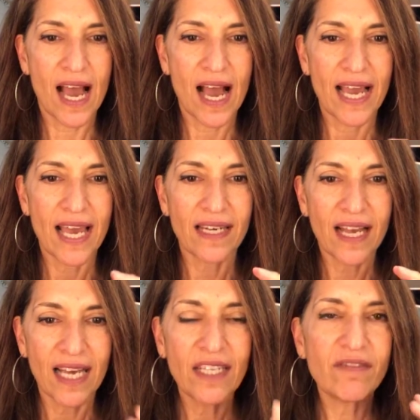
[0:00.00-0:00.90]
I had
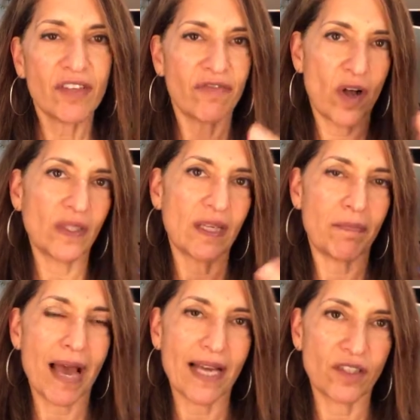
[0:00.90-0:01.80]
kind of defaulted
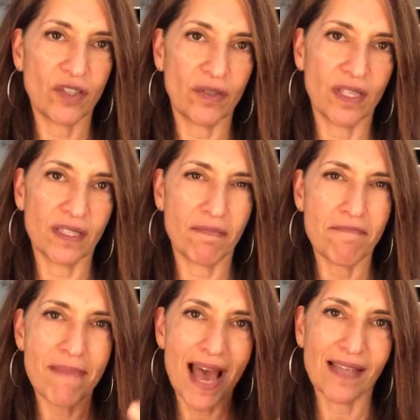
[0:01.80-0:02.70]
back to this
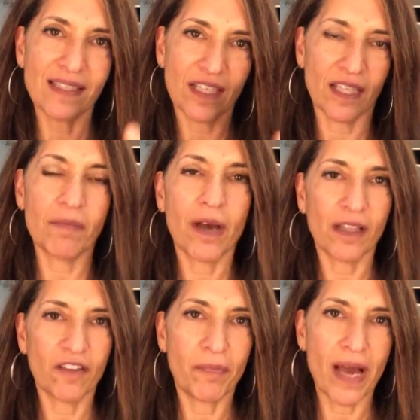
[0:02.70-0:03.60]
masculine
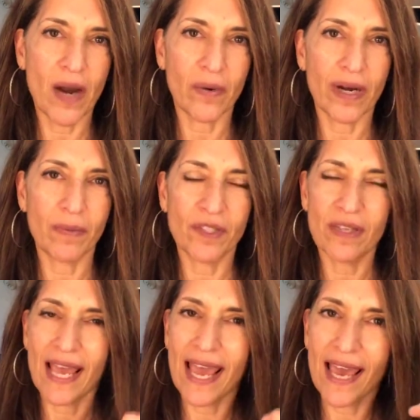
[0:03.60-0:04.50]
model of power. I was
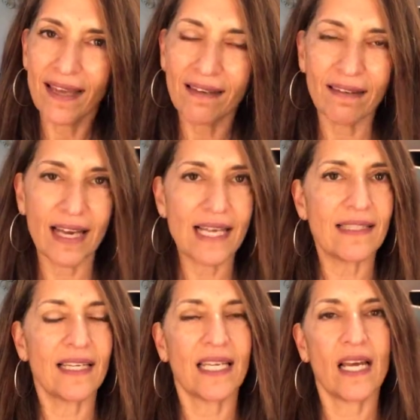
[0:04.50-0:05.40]

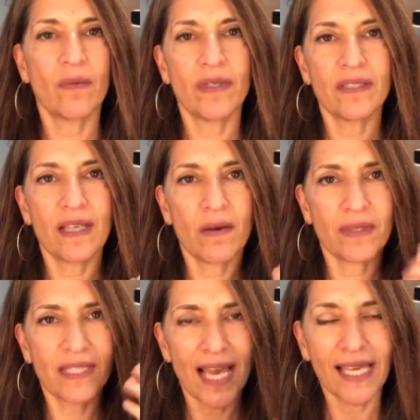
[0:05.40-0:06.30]
analyzing and I was I
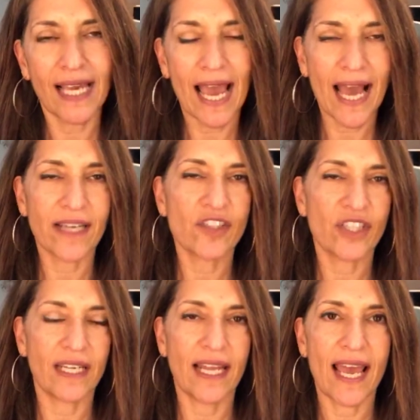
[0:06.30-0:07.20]
was taking
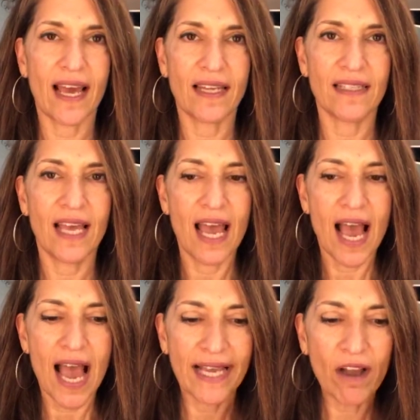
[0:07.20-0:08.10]
action and
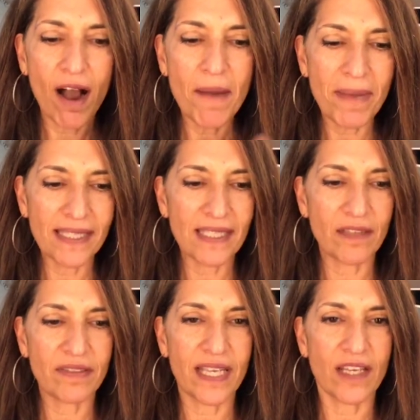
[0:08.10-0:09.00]
I caught
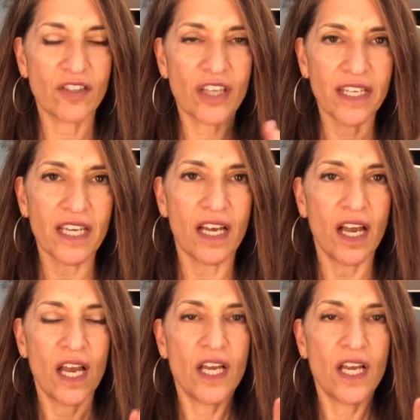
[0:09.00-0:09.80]
myself saying, "Sonia,